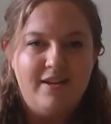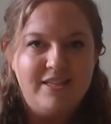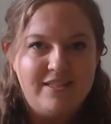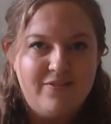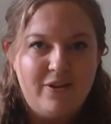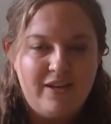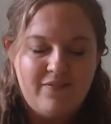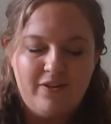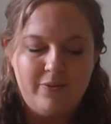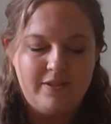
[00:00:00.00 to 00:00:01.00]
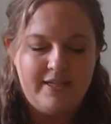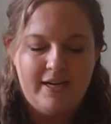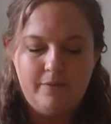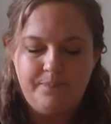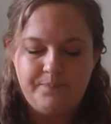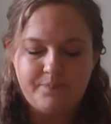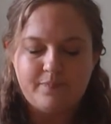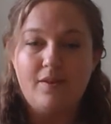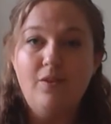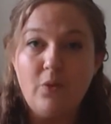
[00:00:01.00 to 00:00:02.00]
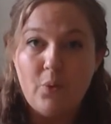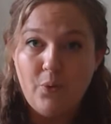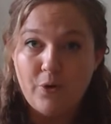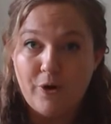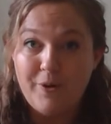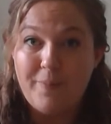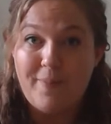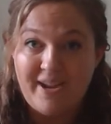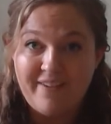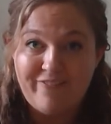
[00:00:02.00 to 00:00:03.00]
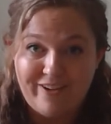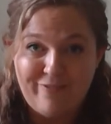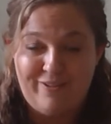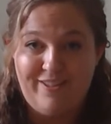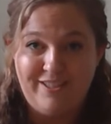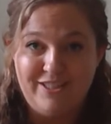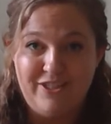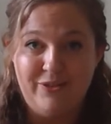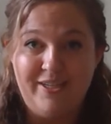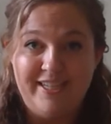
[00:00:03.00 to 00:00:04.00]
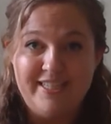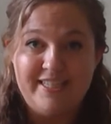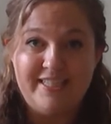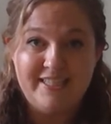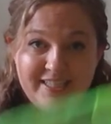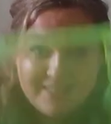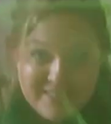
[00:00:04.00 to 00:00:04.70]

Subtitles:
nicely float down. Or my favorite thing to do is